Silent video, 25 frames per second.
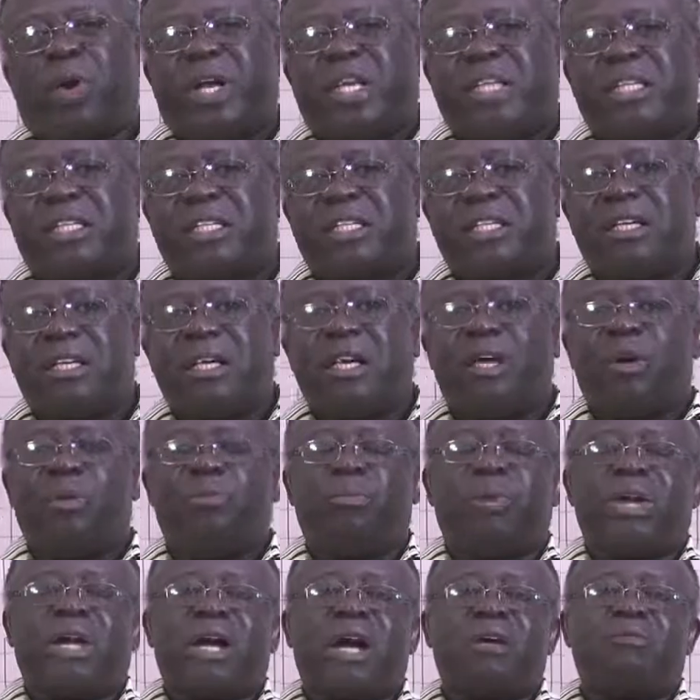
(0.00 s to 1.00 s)
which
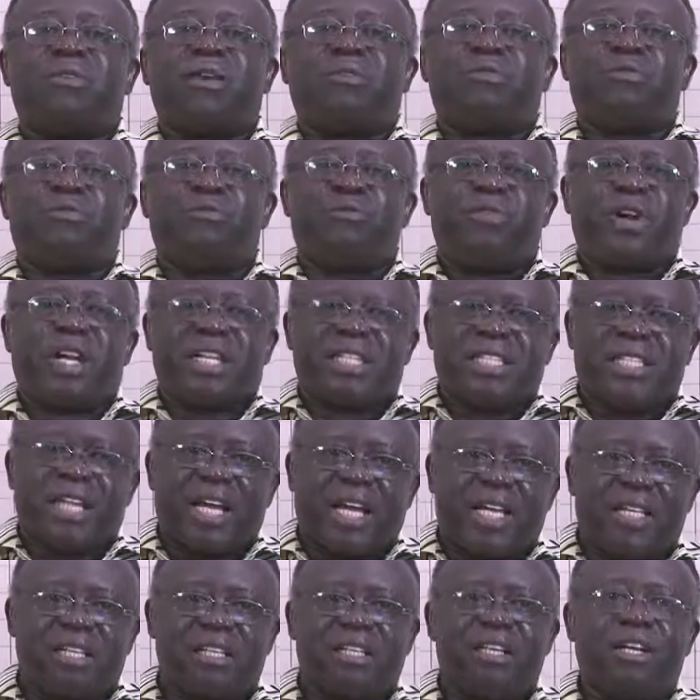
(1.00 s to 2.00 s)
may have
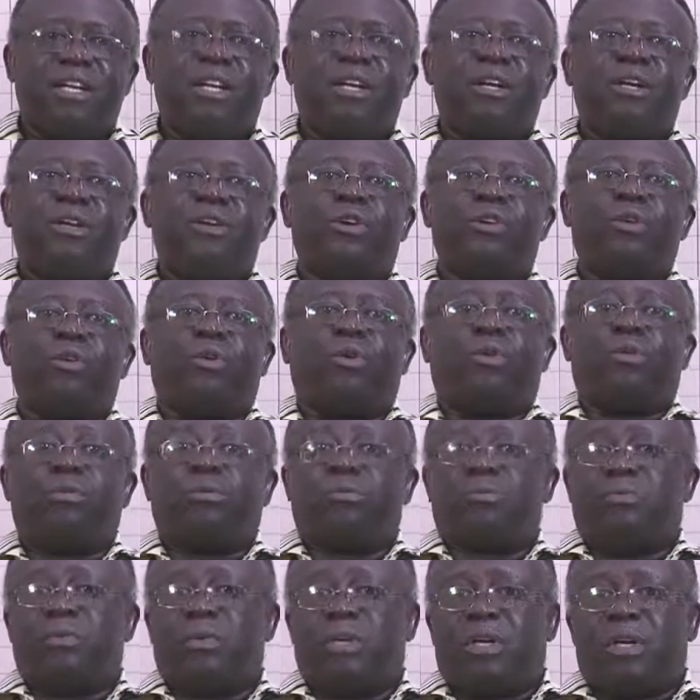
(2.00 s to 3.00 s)
affected, your
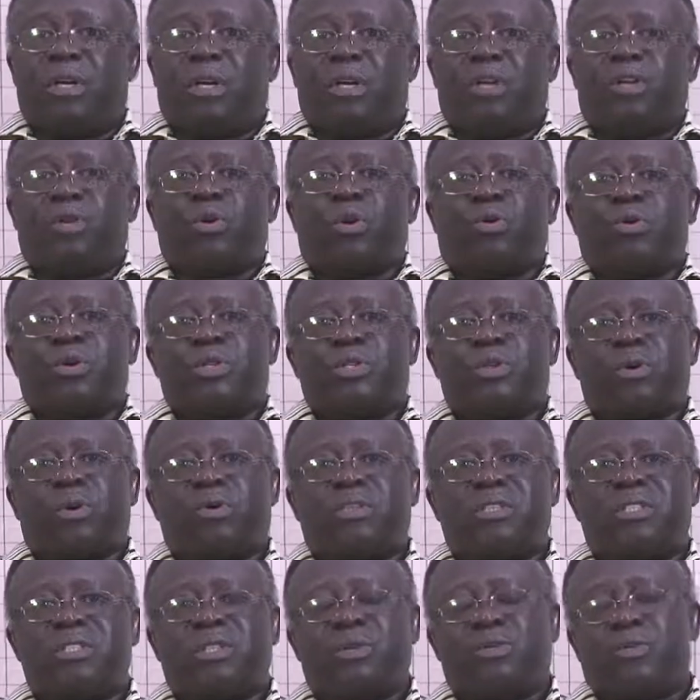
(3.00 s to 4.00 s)

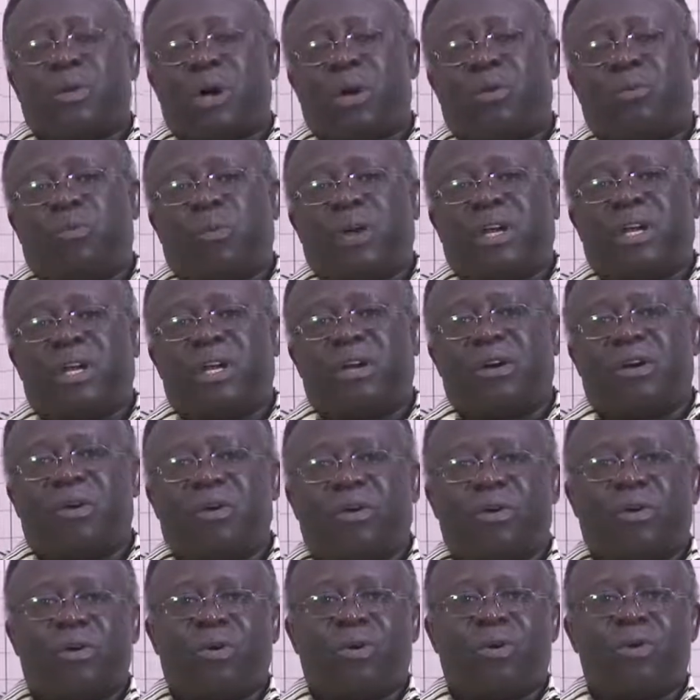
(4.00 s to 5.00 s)
results in one way
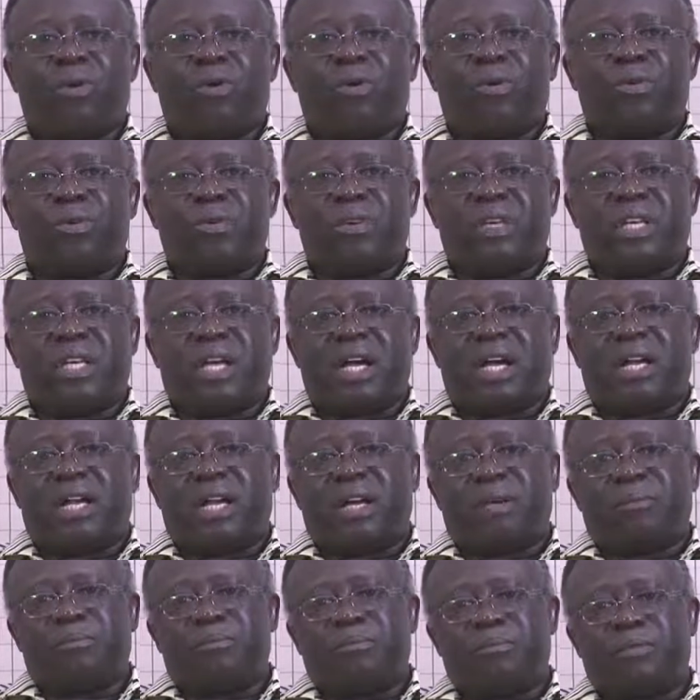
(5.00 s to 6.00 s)
or the
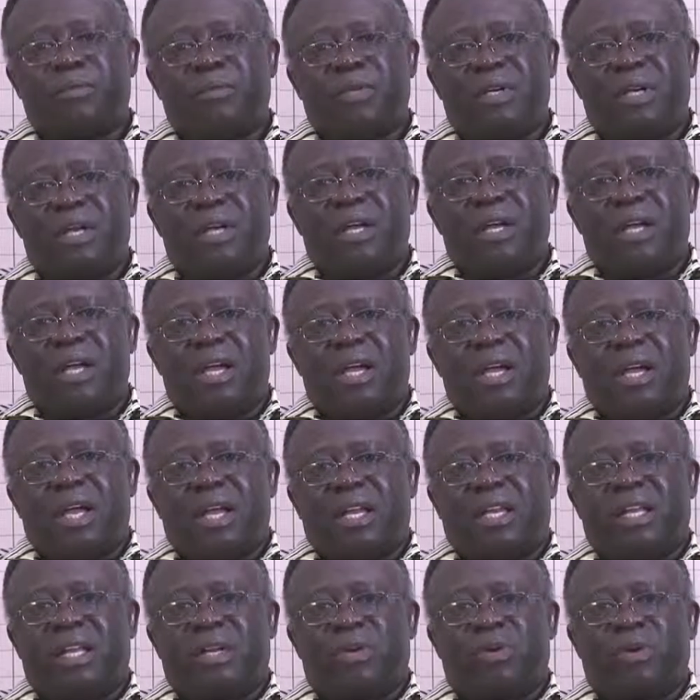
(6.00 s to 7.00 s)
other.
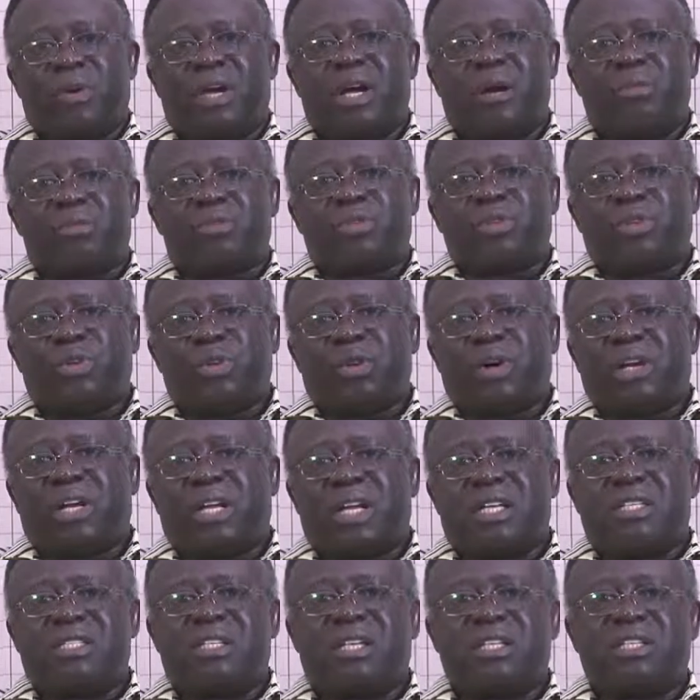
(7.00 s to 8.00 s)
And then you come to the
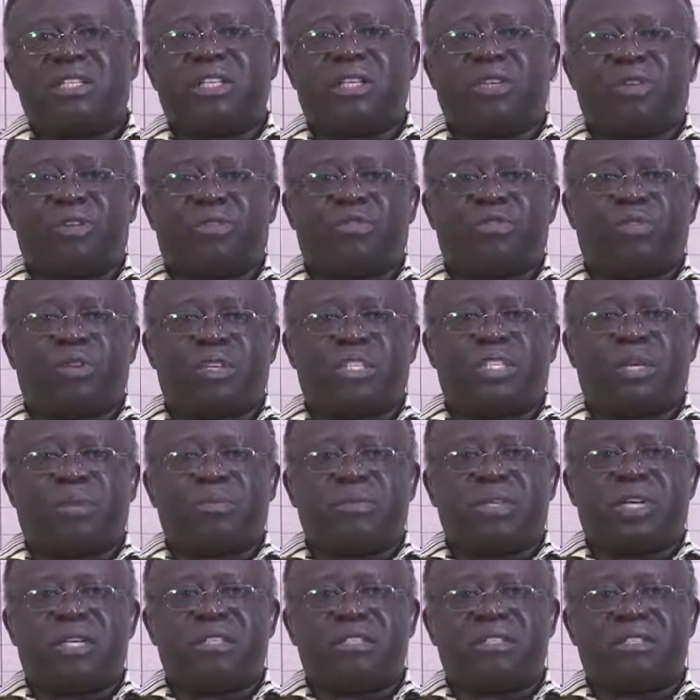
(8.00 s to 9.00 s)
organization of your
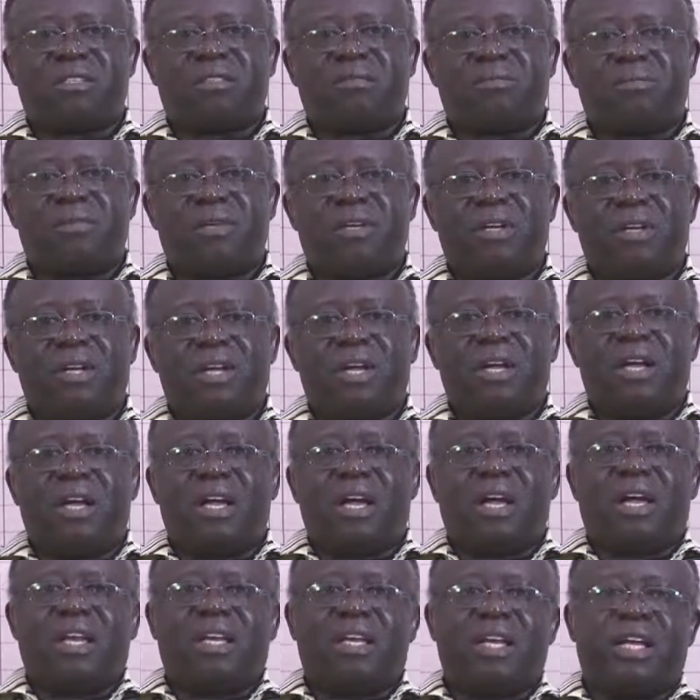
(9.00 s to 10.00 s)
chapters,
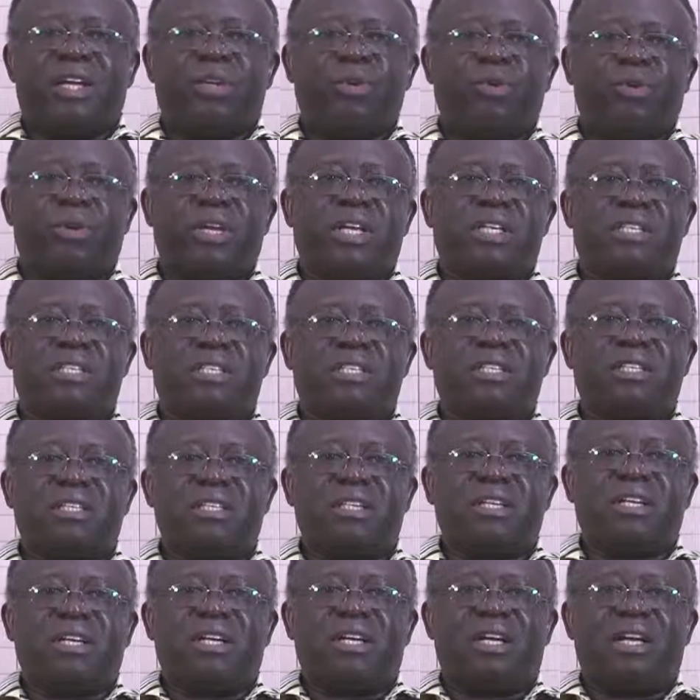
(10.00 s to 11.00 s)
and then you list
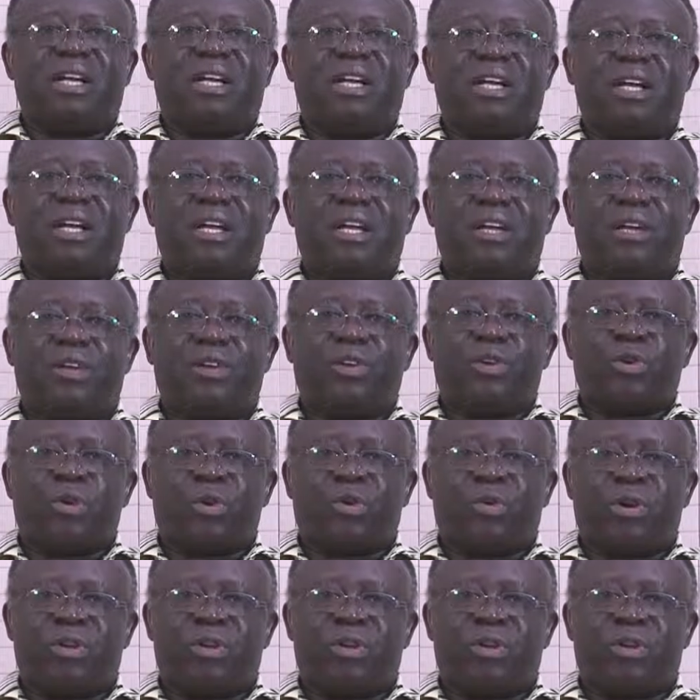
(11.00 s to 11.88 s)
your